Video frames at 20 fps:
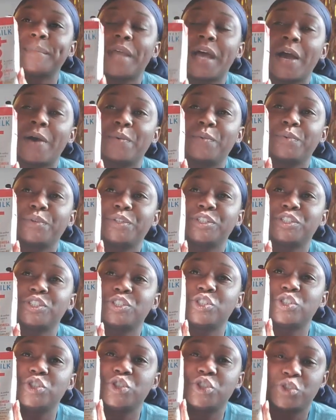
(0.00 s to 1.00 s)
i would
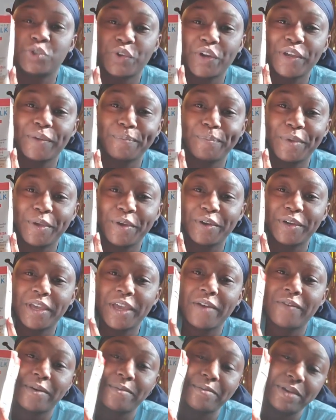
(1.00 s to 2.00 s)
drink milk
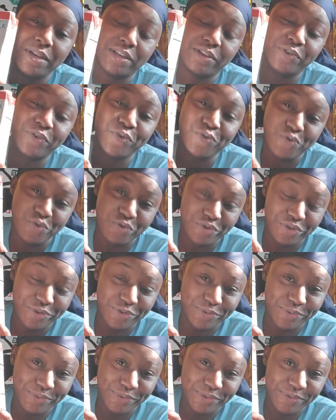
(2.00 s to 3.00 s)
if i'm eating oreos